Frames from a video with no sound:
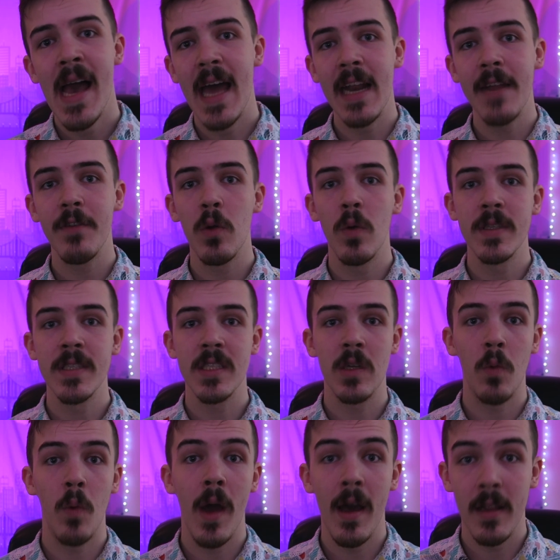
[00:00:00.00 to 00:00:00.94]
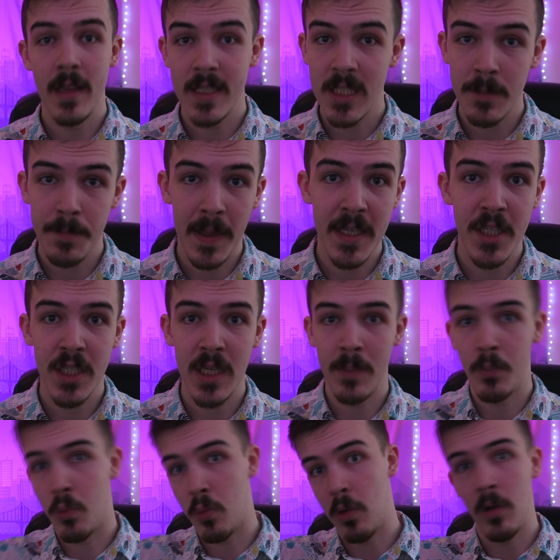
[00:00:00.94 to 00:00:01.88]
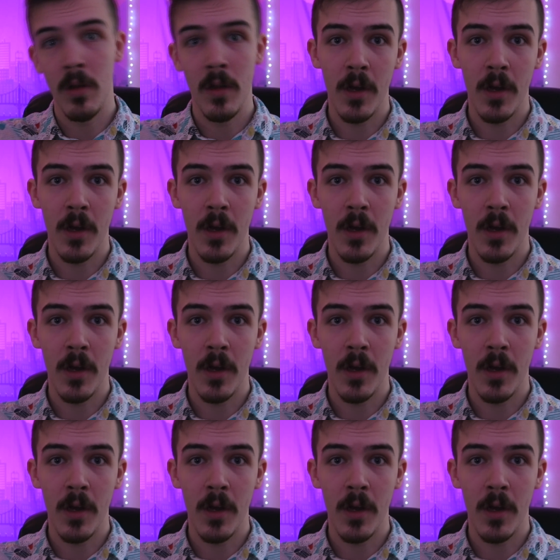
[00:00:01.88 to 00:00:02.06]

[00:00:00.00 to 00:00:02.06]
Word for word: and every once in a while a spaceship will